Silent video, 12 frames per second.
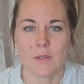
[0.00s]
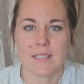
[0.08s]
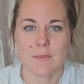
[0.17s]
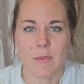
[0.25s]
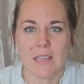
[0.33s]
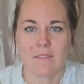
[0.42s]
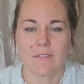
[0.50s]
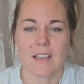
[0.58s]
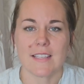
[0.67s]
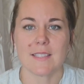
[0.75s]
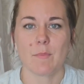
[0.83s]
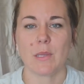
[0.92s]
is being
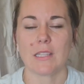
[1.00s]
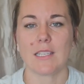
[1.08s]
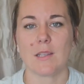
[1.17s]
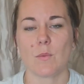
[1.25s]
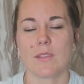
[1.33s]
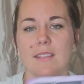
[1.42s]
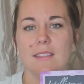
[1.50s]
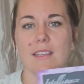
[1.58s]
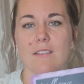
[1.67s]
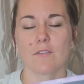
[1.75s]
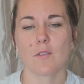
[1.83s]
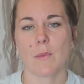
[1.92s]
flexibility within
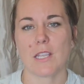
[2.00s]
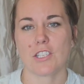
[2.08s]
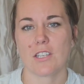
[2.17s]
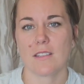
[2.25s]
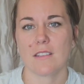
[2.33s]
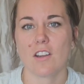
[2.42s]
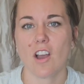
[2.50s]
the information and the